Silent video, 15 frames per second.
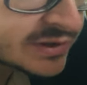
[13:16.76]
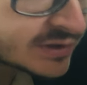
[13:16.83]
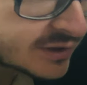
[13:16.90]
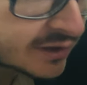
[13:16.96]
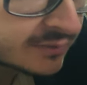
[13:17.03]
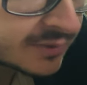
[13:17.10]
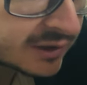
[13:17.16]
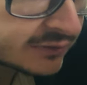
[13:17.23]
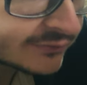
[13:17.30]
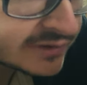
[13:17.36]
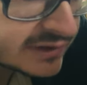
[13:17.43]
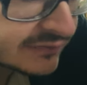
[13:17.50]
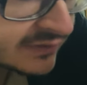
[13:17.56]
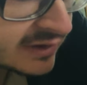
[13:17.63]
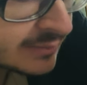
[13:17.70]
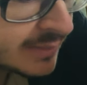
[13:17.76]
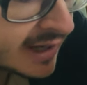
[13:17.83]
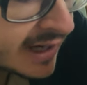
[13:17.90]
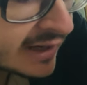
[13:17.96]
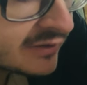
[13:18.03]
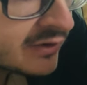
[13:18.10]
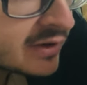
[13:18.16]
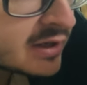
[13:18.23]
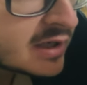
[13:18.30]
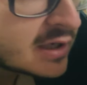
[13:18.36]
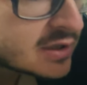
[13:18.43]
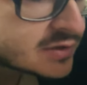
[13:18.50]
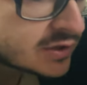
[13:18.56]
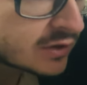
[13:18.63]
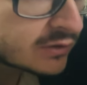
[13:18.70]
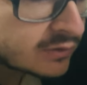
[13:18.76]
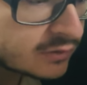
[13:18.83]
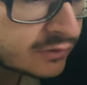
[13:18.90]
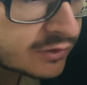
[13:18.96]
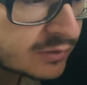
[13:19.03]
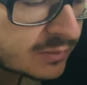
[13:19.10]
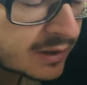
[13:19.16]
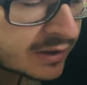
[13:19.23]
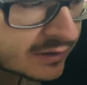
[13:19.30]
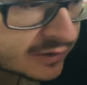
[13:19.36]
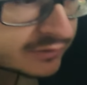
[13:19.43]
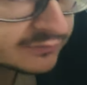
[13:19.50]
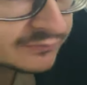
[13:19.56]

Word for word: which is going to be obviously very bad. So got a new one,